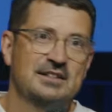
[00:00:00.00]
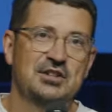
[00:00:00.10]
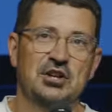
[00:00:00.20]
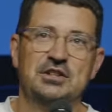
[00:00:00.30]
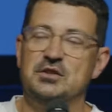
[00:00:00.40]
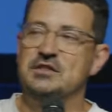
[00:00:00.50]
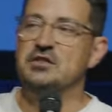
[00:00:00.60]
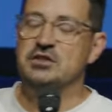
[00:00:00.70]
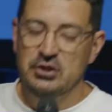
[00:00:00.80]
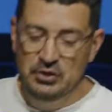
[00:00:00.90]
You know, there's
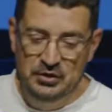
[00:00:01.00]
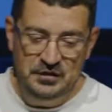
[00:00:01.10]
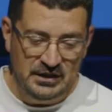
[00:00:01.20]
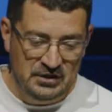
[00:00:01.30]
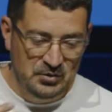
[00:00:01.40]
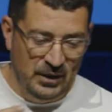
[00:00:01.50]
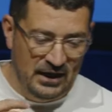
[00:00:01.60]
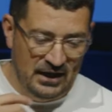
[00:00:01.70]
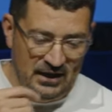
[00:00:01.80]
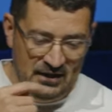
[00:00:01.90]
clues that you
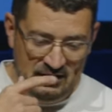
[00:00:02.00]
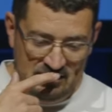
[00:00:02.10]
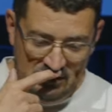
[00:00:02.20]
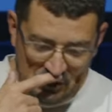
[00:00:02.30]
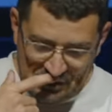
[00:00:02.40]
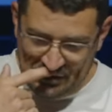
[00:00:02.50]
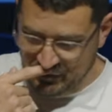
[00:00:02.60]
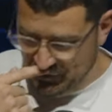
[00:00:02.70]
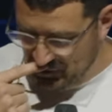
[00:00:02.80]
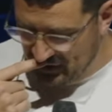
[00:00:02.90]
are looking
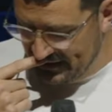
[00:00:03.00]
for.